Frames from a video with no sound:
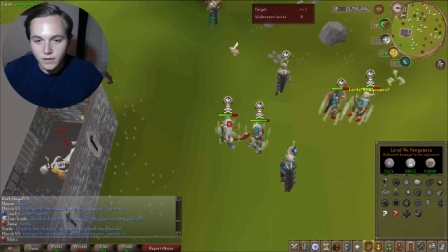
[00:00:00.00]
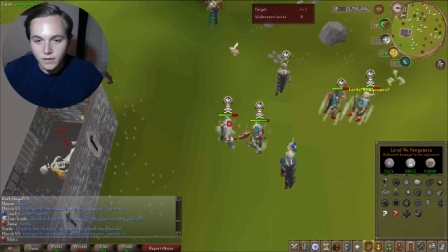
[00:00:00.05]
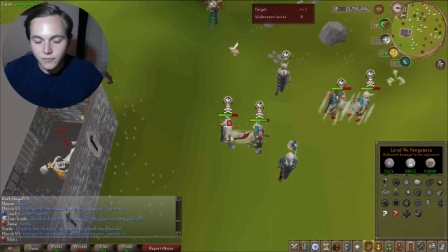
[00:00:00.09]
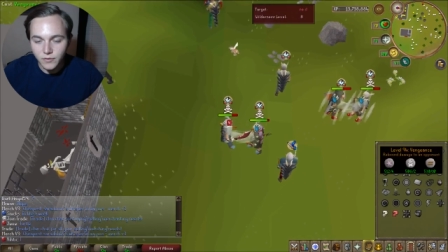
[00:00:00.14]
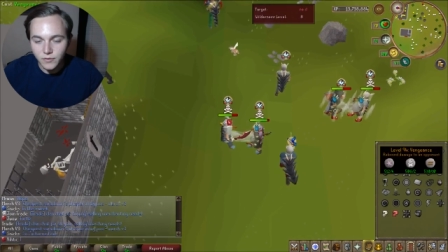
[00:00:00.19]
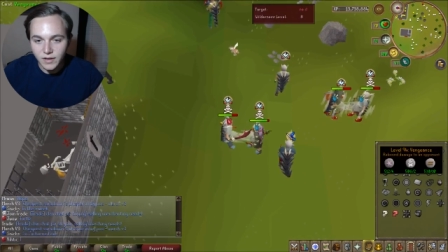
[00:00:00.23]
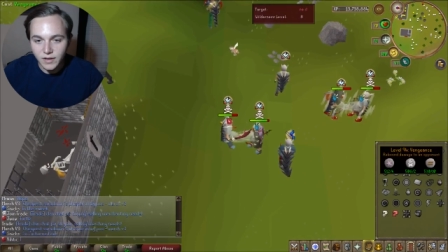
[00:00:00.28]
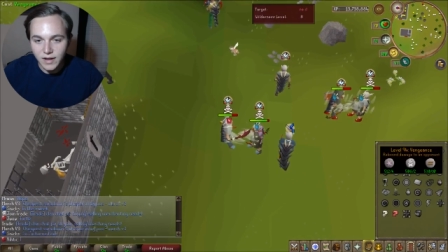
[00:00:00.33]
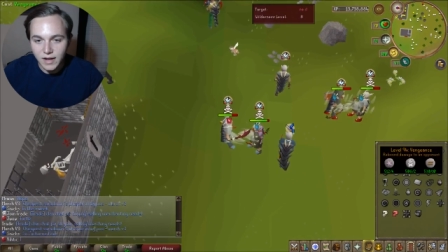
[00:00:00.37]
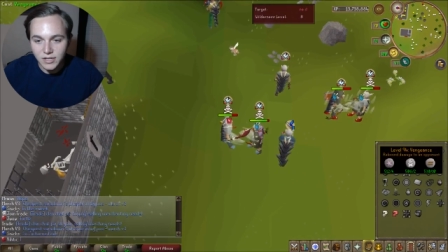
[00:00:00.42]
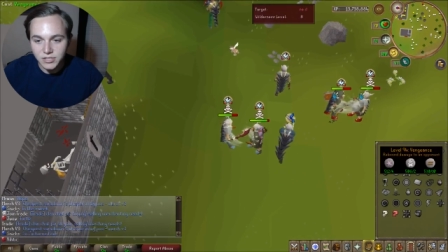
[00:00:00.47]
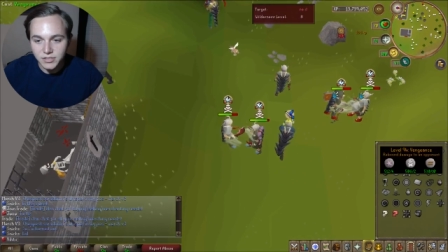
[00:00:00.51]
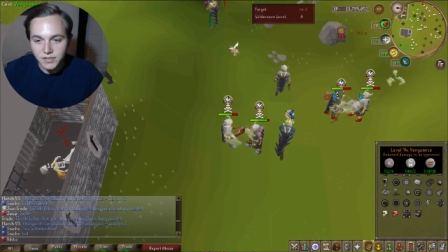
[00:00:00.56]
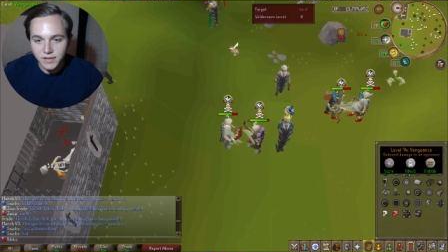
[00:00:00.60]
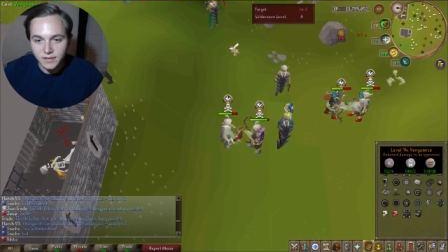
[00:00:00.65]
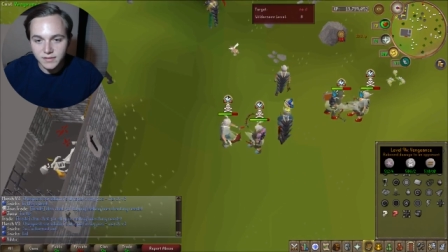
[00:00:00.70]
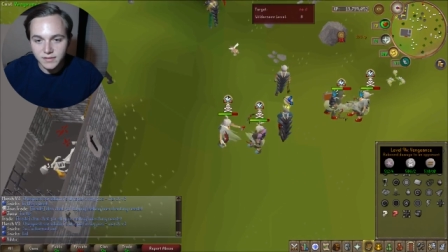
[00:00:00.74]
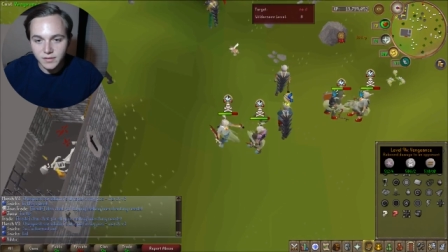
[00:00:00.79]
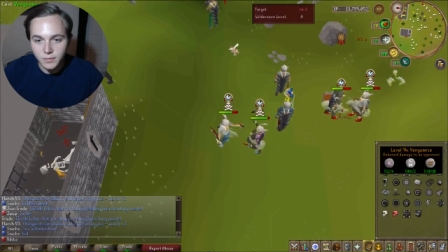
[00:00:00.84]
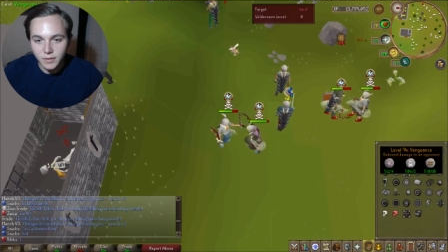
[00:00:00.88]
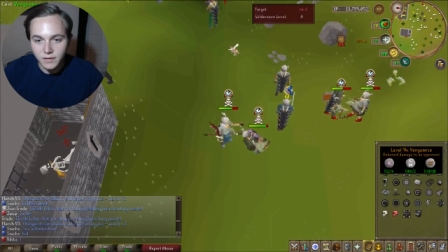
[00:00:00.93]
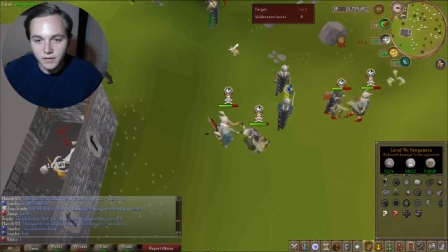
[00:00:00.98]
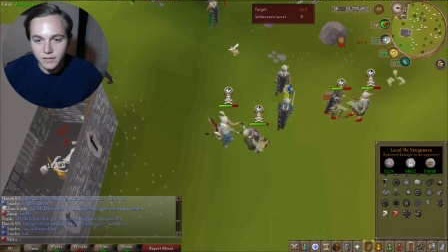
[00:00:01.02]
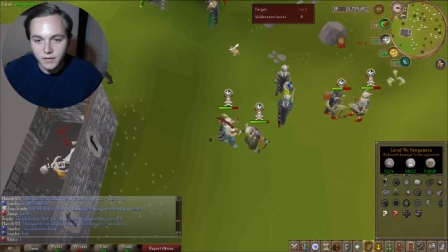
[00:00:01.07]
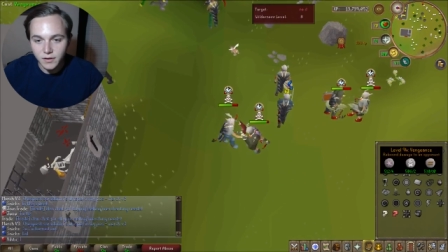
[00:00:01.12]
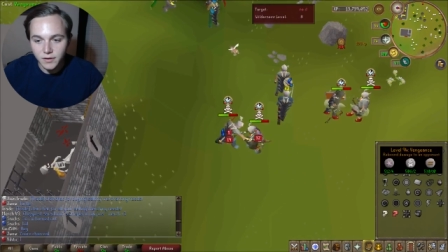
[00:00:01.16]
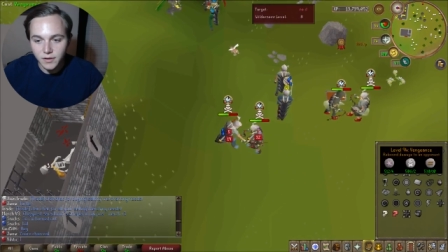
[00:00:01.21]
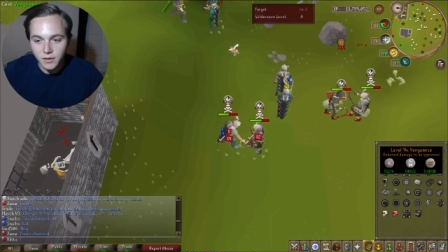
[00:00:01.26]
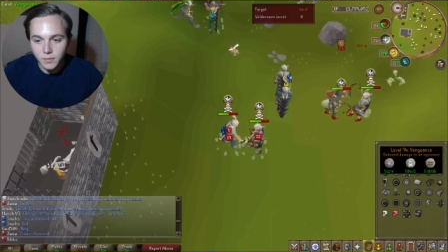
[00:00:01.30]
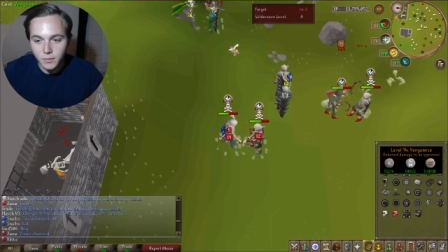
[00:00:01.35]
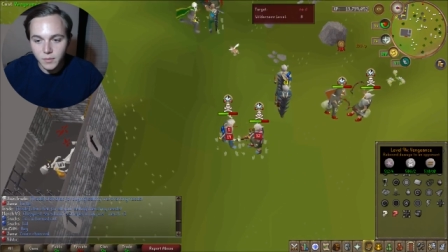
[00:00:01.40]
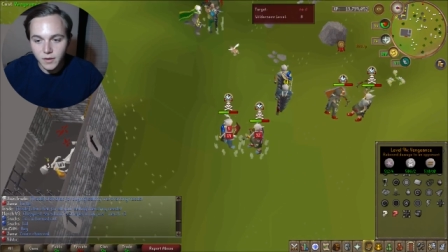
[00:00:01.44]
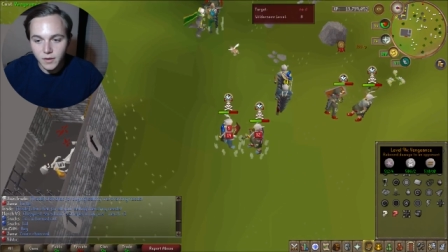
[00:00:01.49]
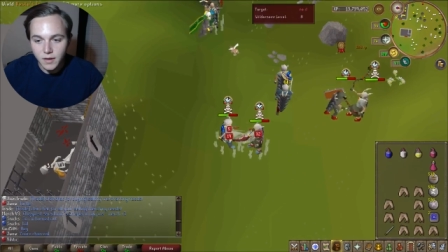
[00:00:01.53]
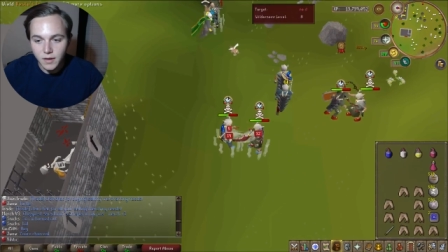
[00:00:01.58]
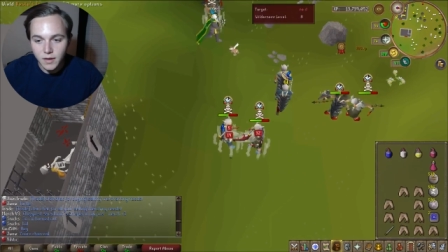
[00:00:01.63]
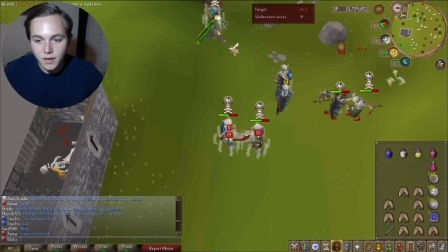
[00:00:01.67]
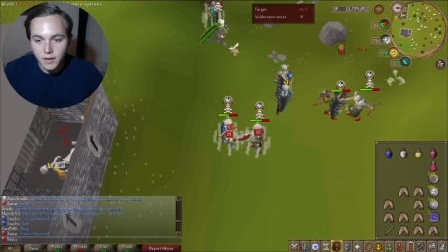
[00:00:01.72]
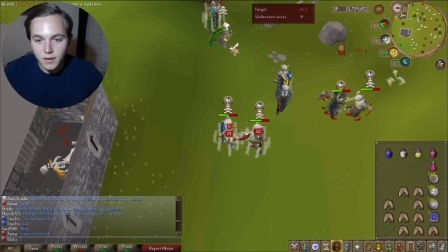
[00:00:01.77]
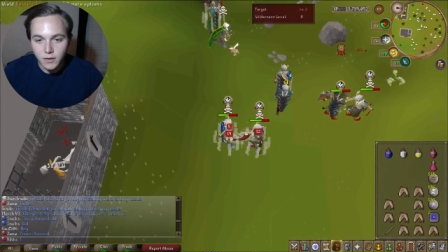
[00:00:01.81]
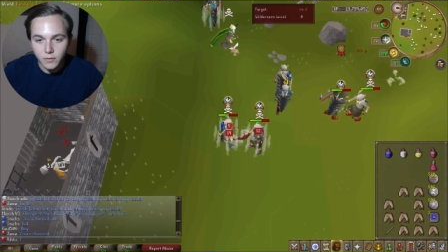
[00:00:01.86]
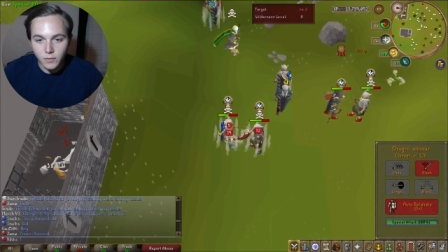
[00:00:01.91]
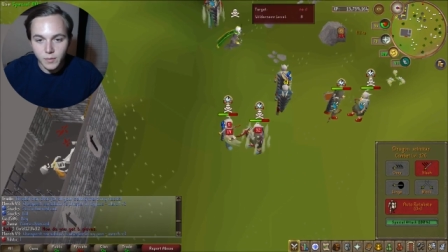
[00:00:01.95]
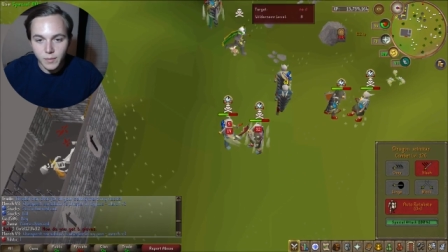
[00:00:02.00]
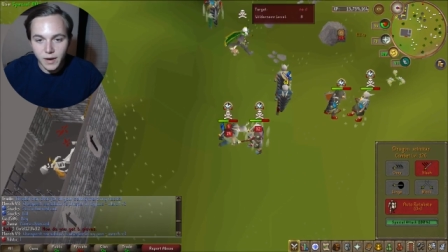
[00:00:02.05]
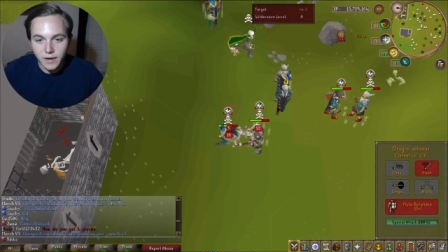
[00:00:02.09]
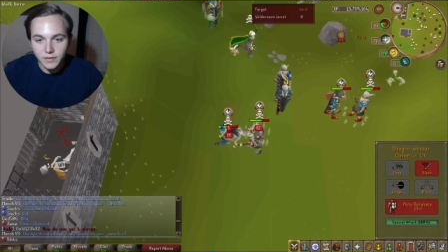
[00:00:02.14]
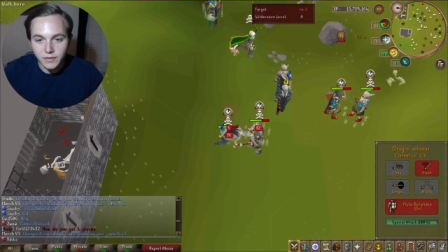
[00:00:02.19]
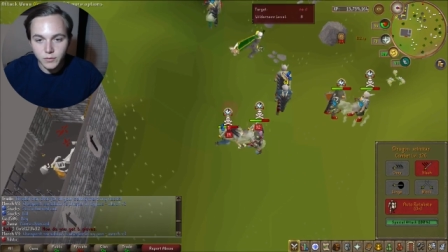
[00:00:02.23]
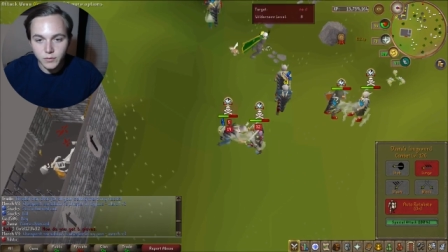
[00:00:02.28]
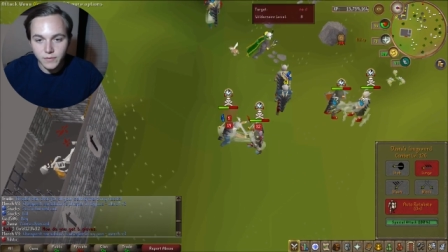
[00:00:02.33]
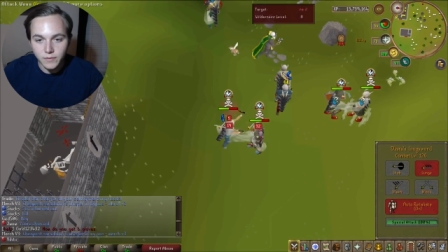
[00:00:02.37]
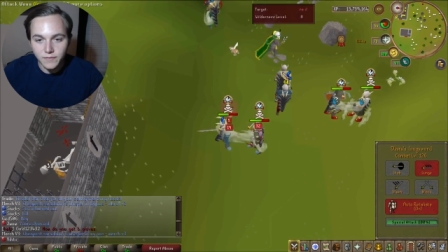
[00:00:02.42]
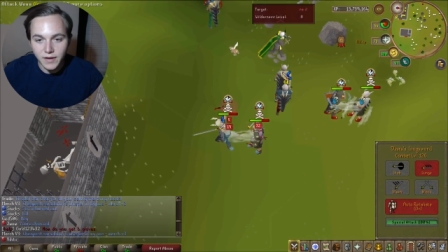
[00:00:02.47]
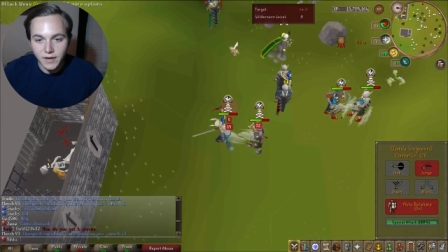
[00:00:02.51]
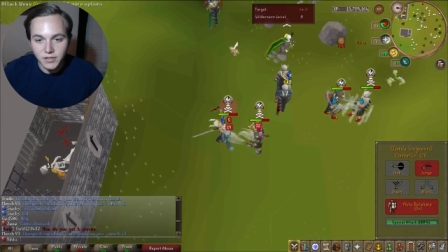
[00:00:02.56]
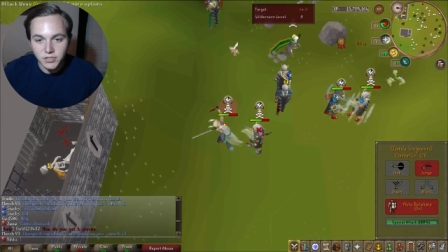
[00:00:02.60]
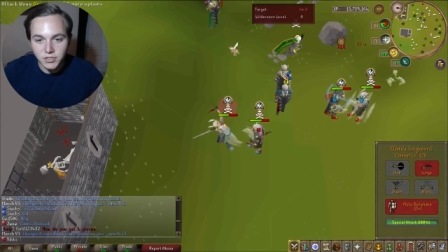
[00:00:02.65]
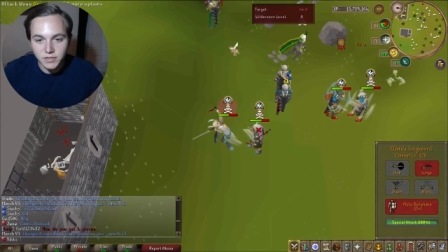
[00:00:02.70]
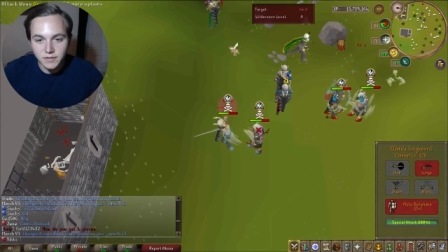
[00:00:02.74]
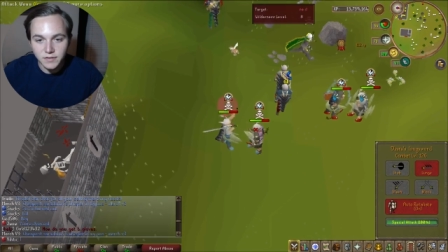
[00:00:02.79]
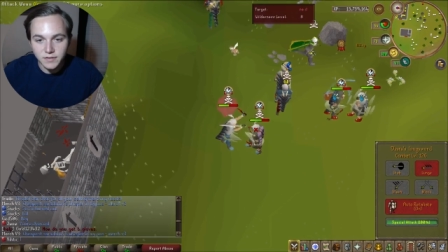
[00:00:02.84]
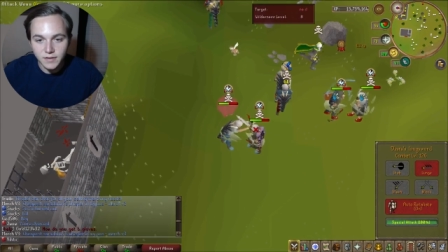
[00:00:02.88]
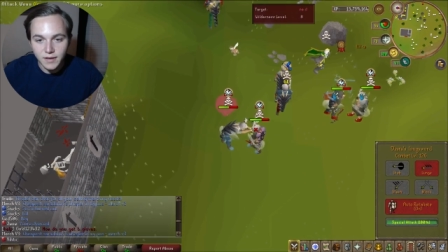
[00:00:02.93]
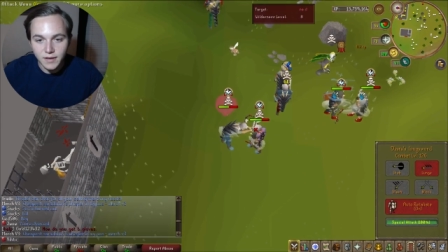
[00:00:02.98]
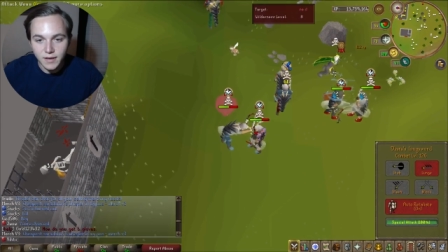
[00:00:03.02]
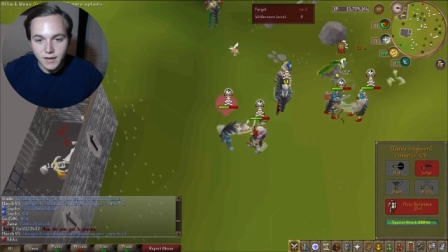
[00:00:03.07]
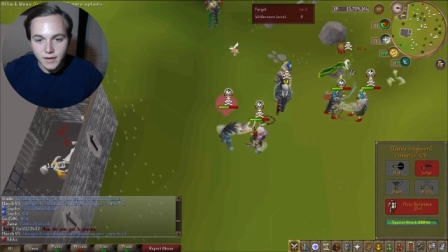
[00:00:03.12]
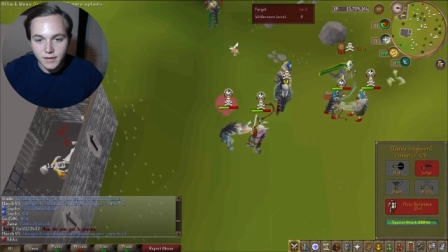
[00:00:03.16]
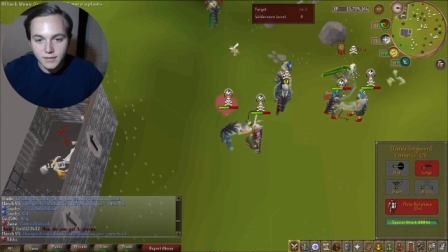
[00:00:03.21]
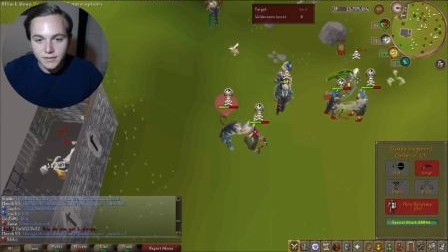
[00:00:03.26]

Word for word: If we could actually get some hits on him, we might do a vengeance.